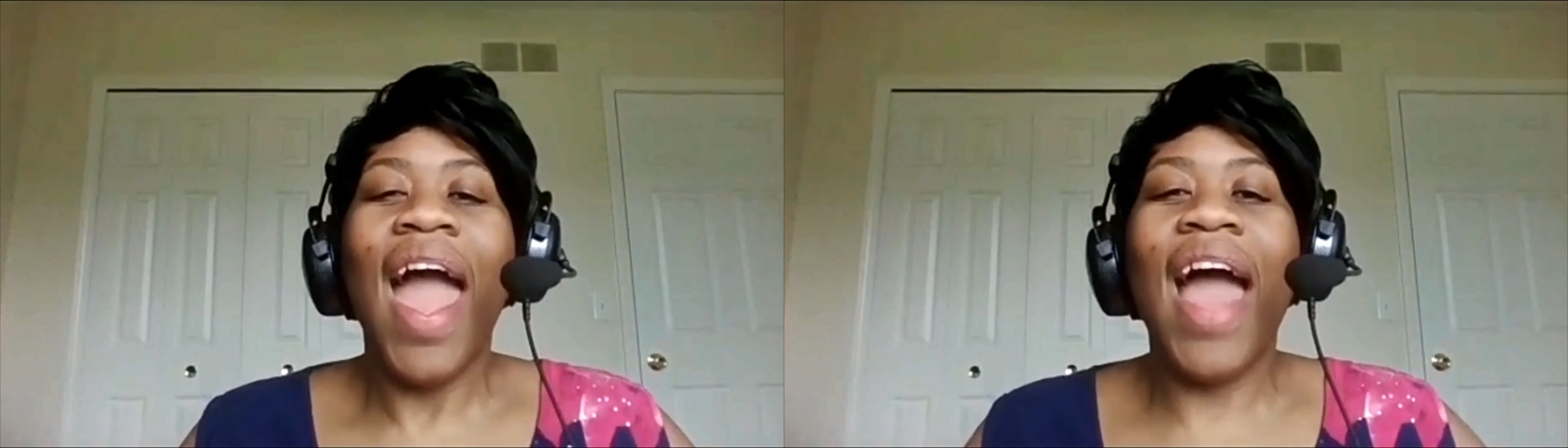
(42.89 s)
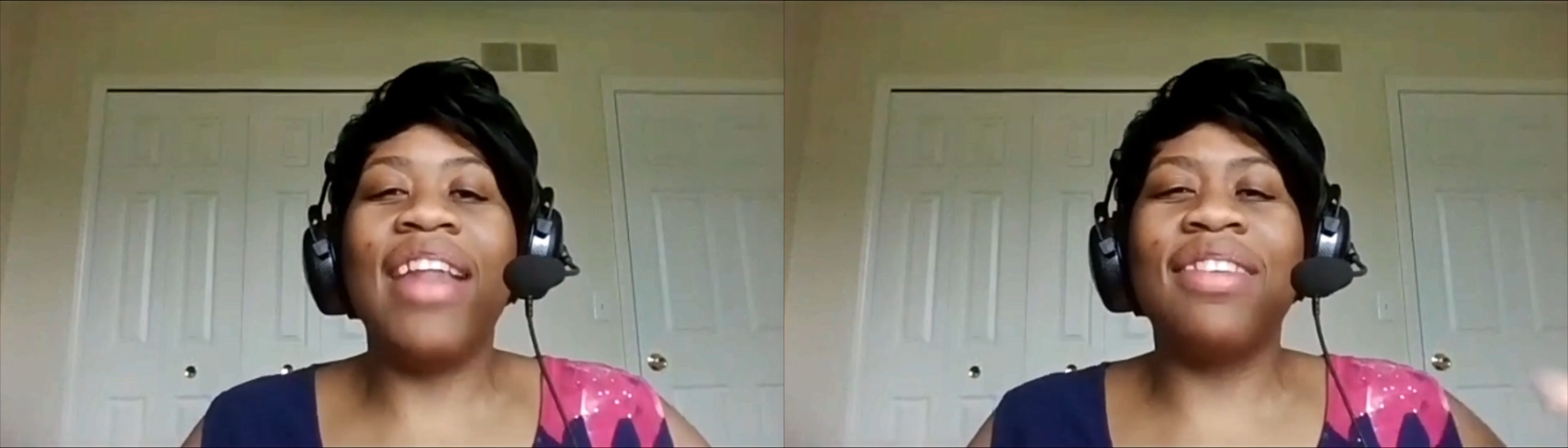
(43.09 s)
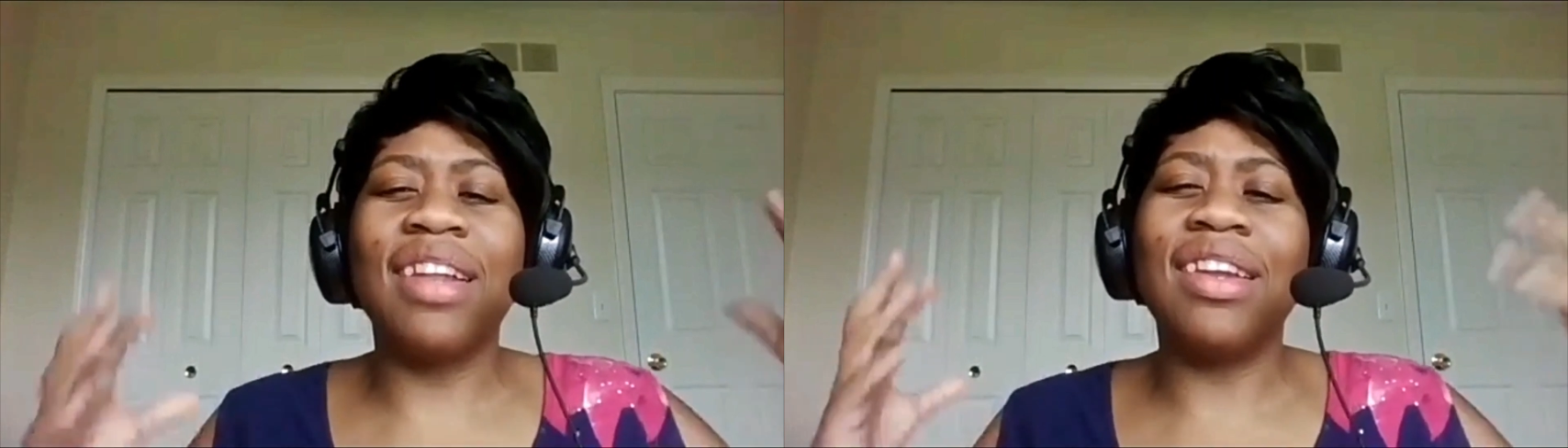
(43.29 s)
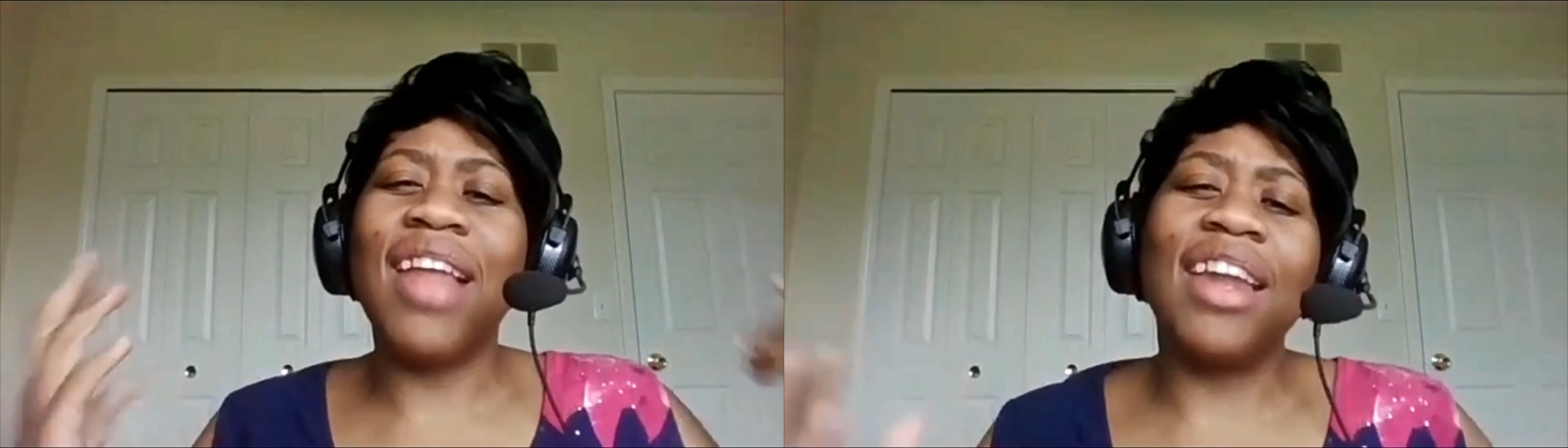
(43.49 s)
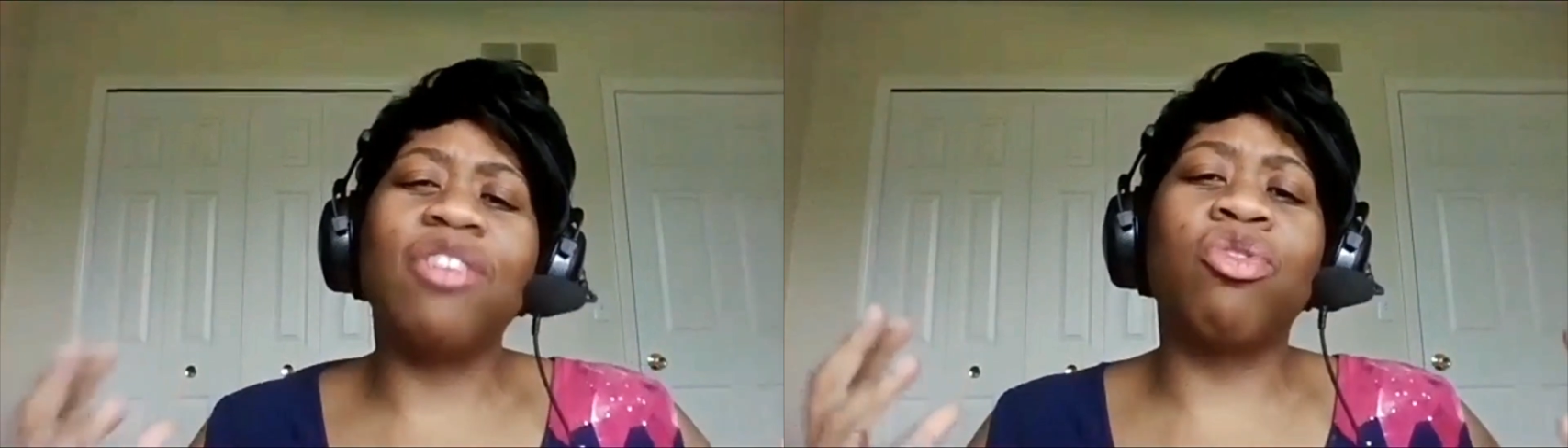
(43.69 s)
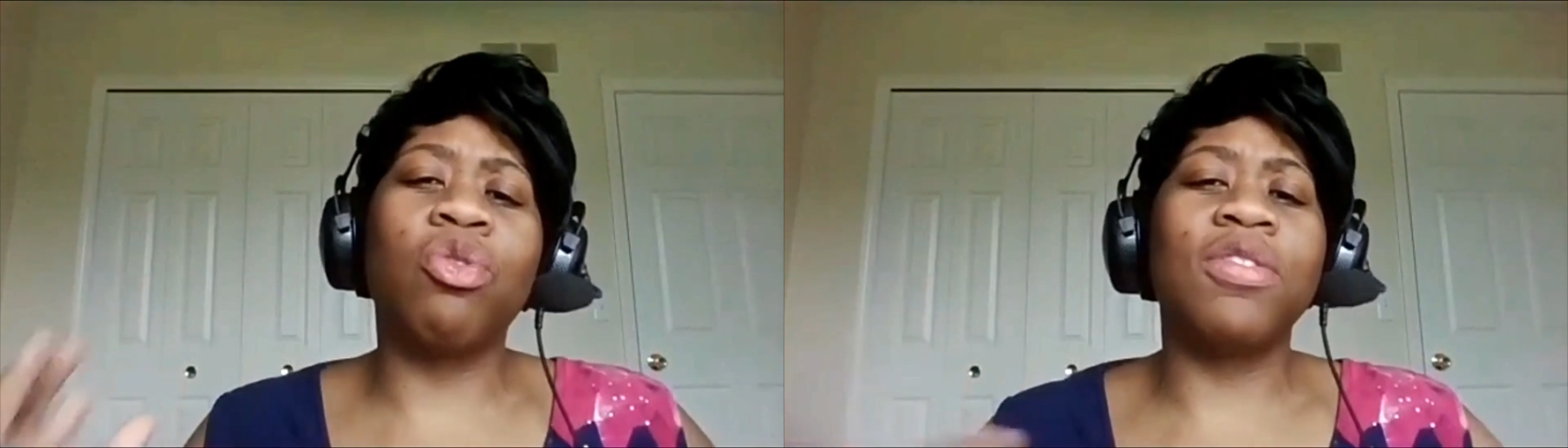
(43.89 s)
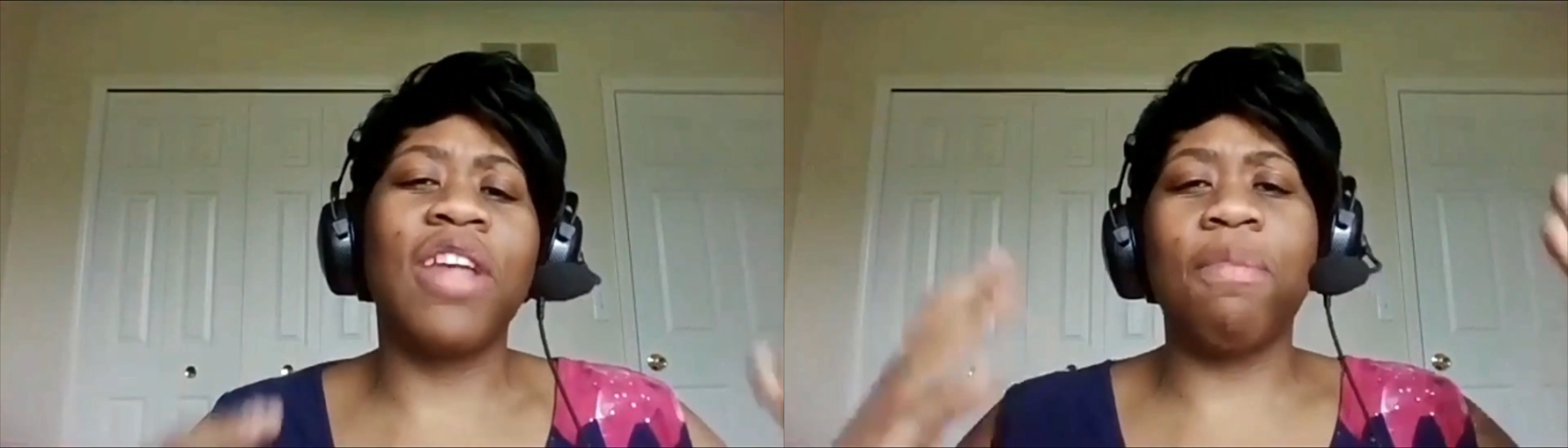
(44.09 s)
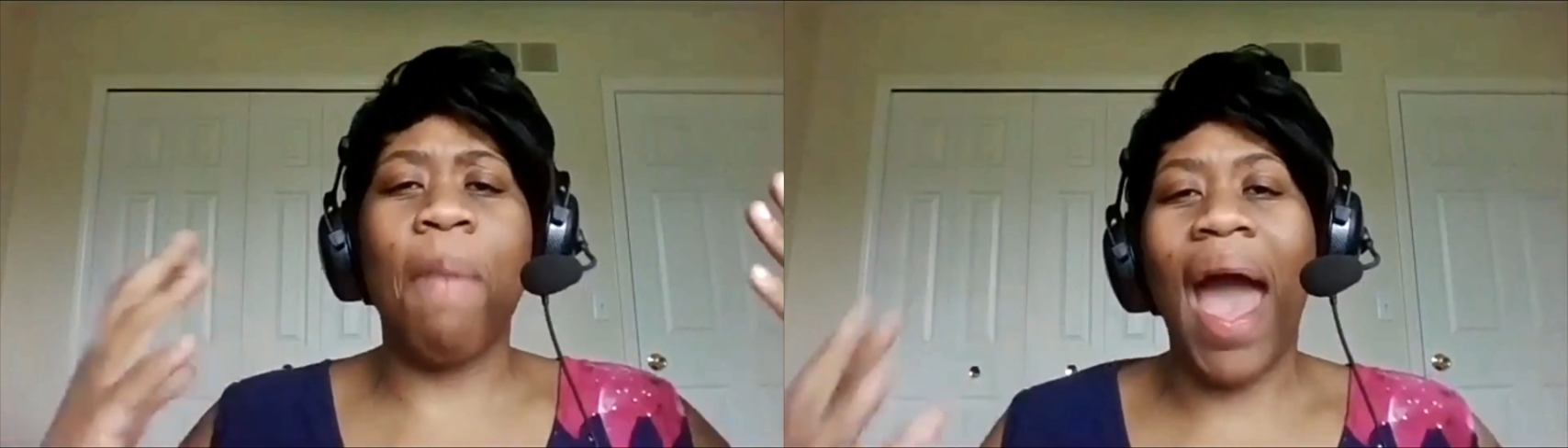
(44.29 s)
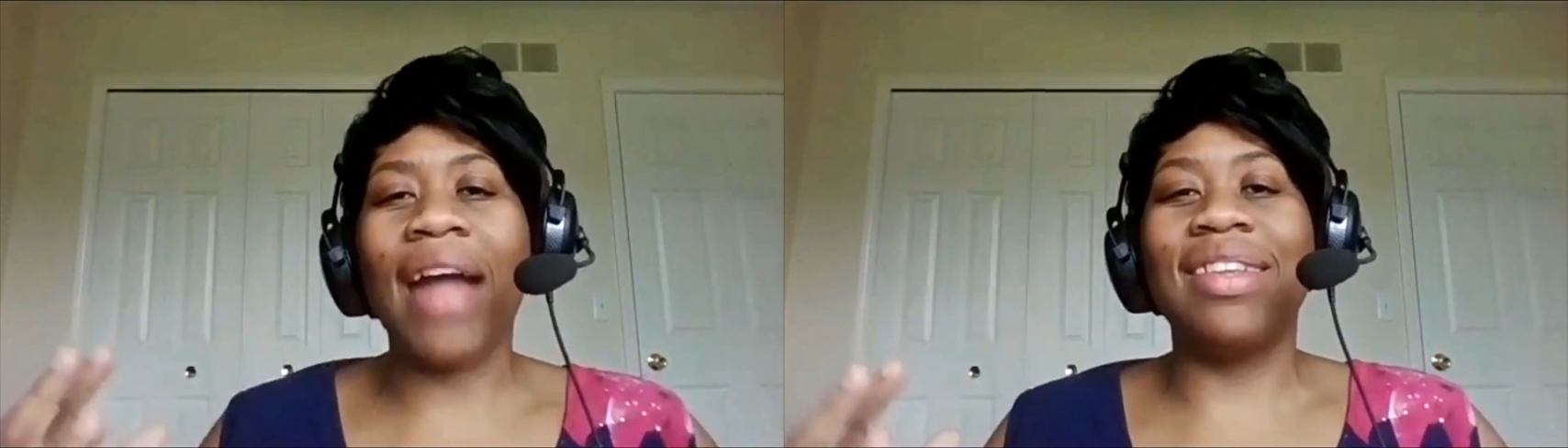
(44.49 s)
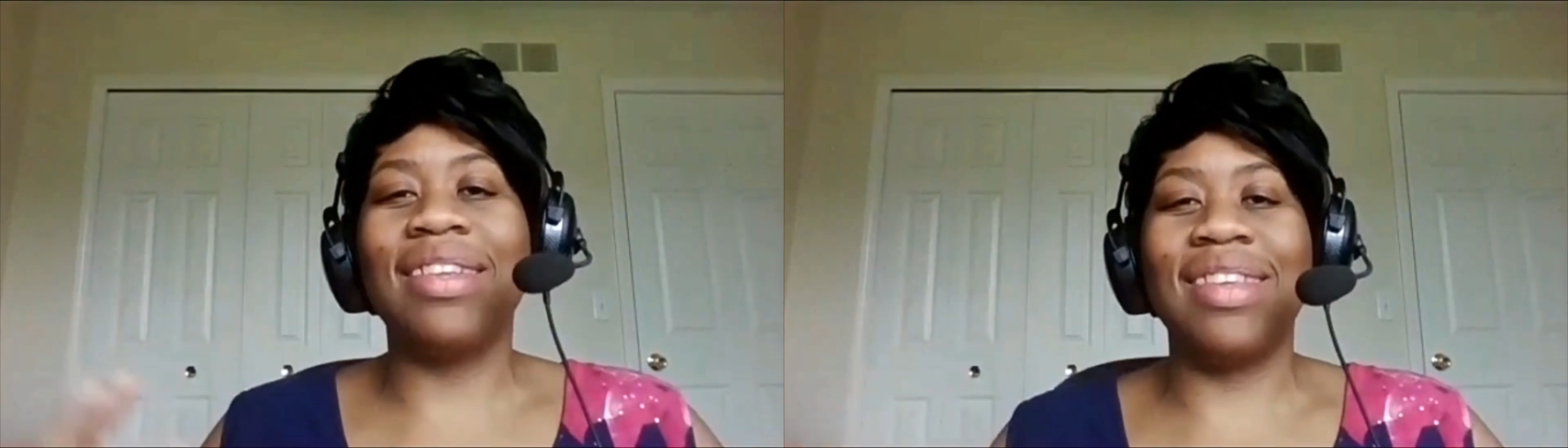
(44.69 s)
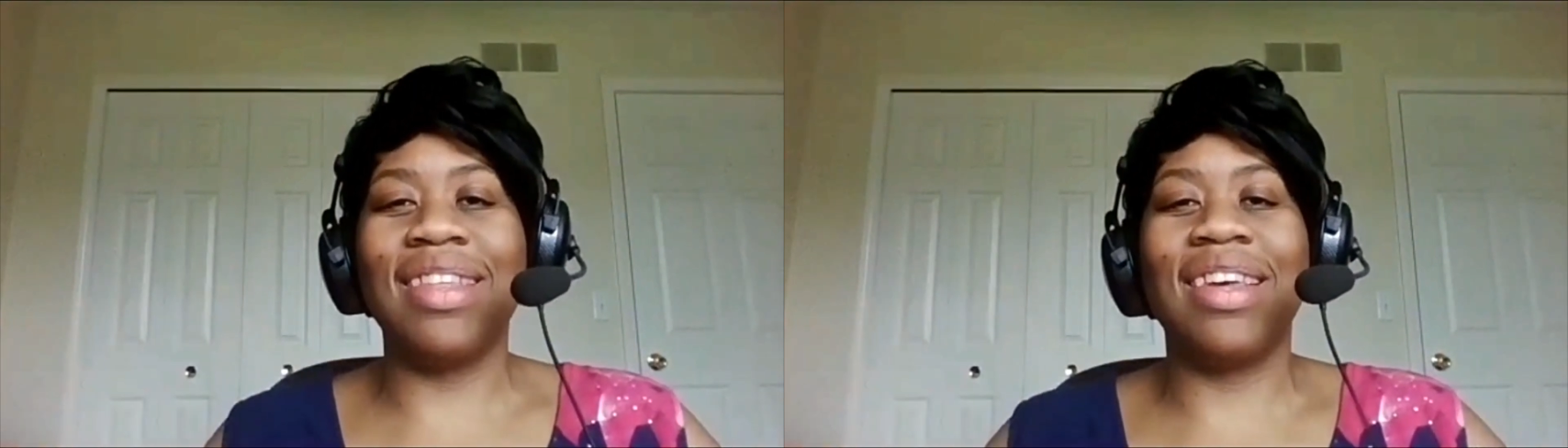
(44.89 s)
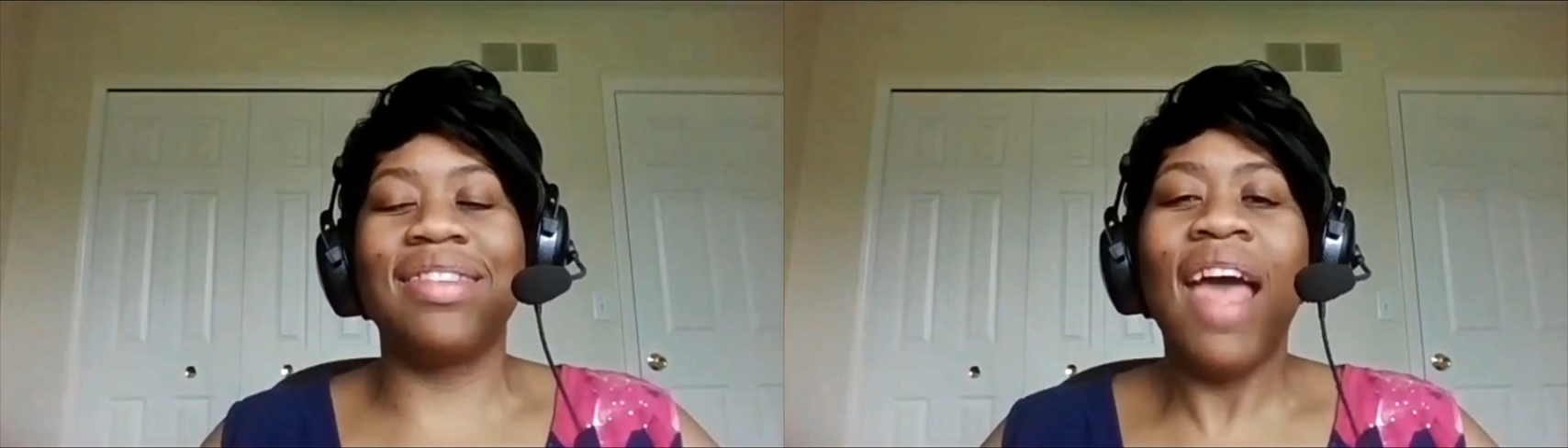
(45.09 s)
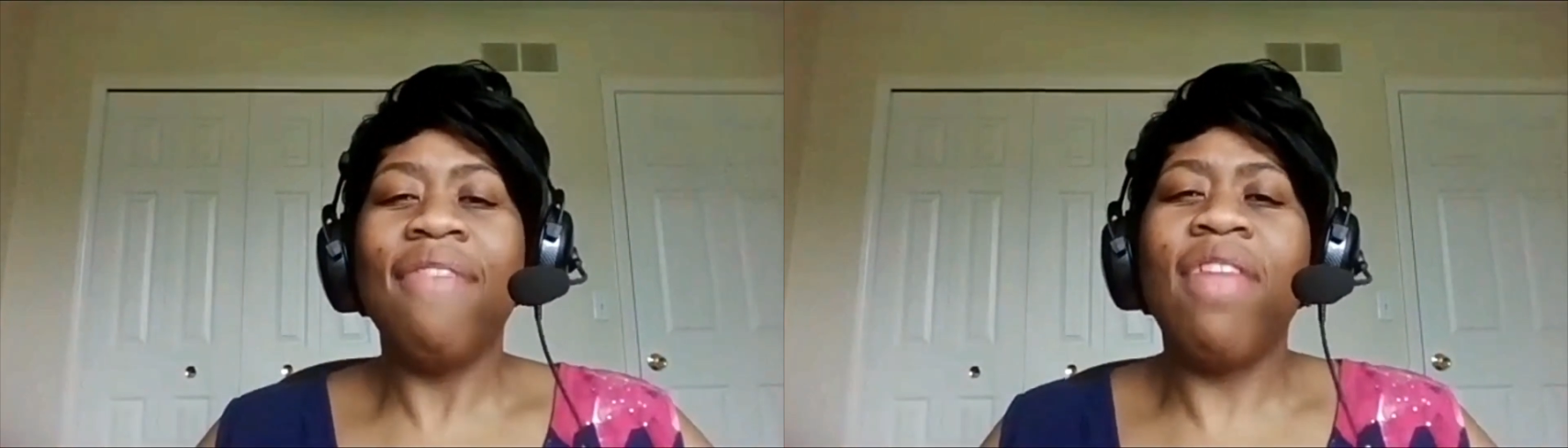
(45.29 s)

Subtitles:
and it's just a lot of truths that's packed into this